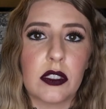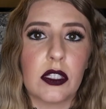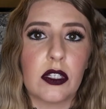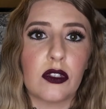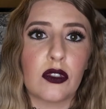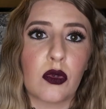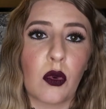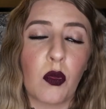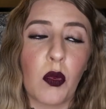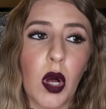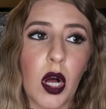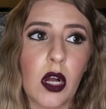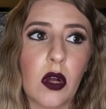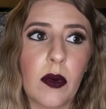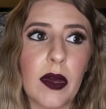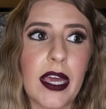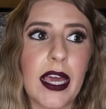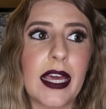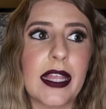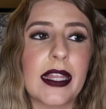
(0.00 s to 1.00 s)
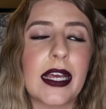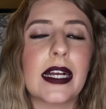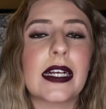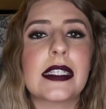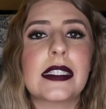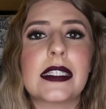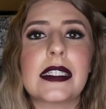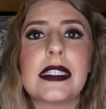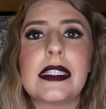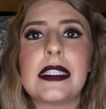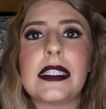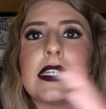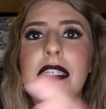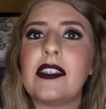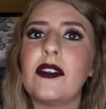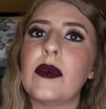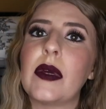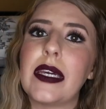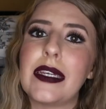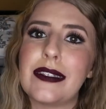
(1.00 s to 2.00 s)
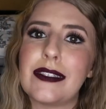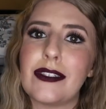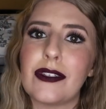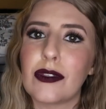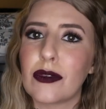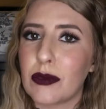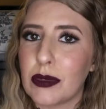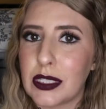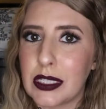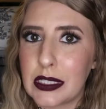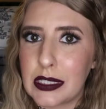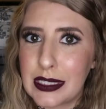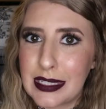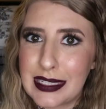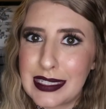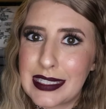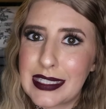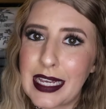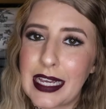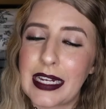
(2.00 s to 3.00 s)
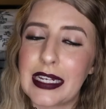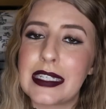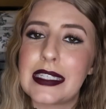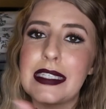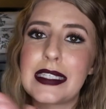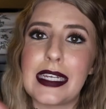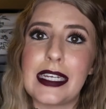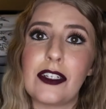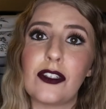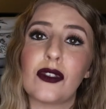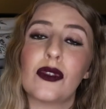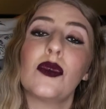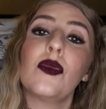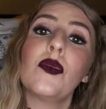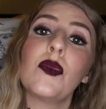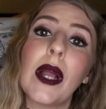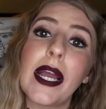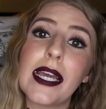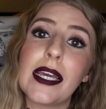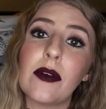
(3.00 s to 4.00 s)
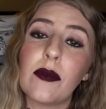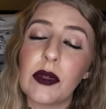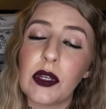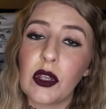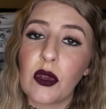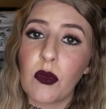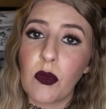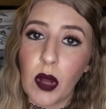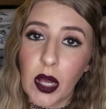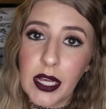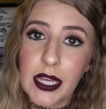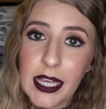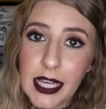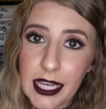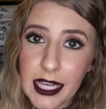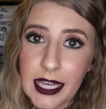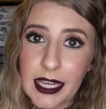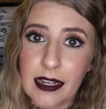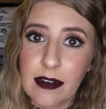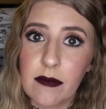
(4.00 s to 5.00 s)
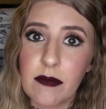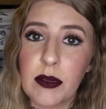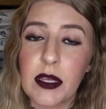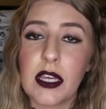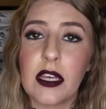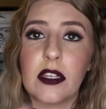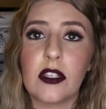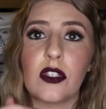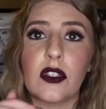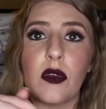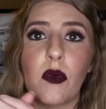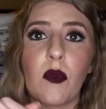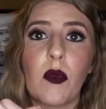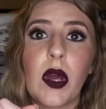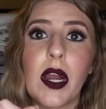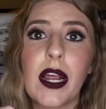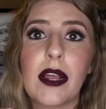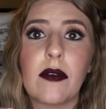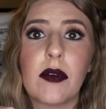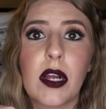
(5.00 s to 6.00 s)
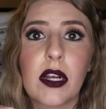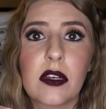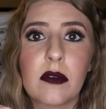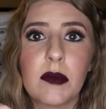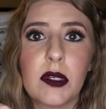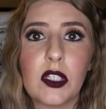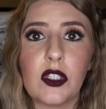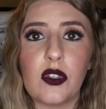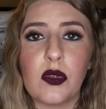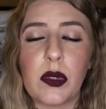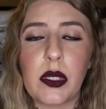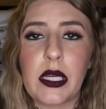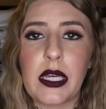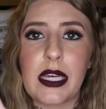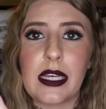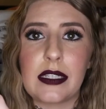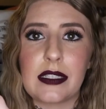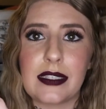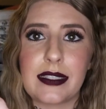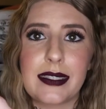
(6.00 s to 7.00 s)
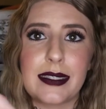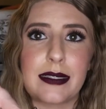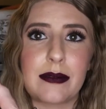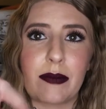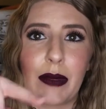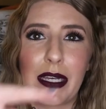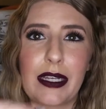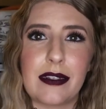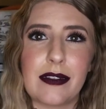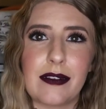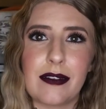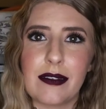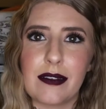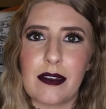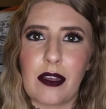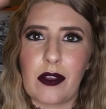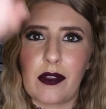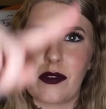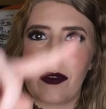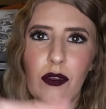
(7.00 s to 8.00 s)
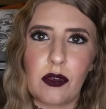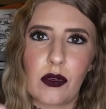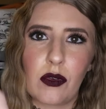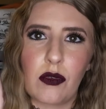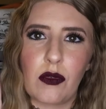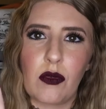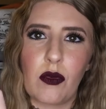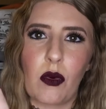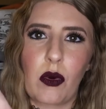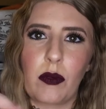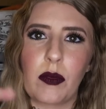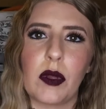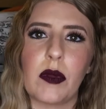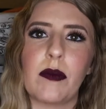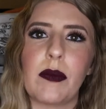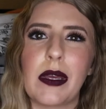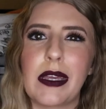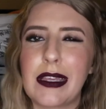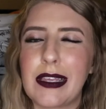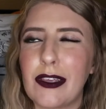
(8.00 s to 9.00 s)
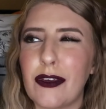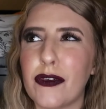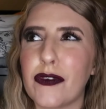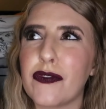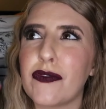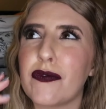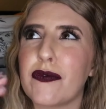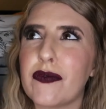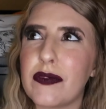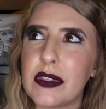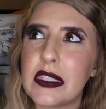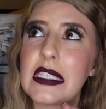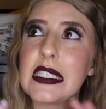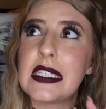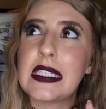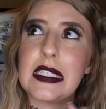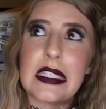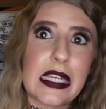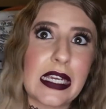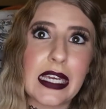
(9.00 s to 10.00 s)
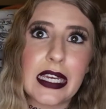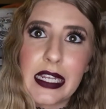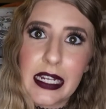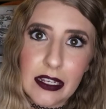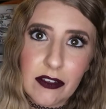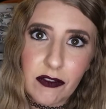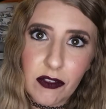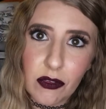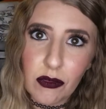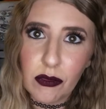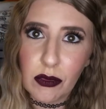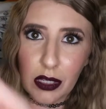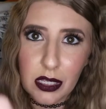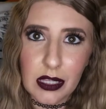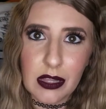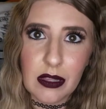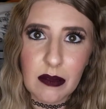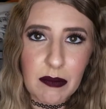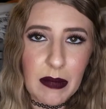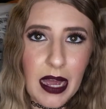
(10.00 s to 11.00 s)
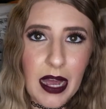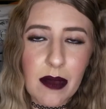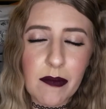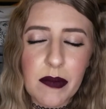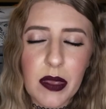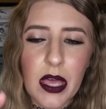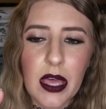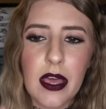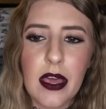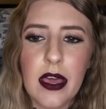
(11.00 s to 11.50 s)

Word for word: There's a walkway, and that's going to take you into the Resistance side. Stay to the right when you're walking in, because what I recommend doing is, and this might not look normal, but you'll see it if you look at the map.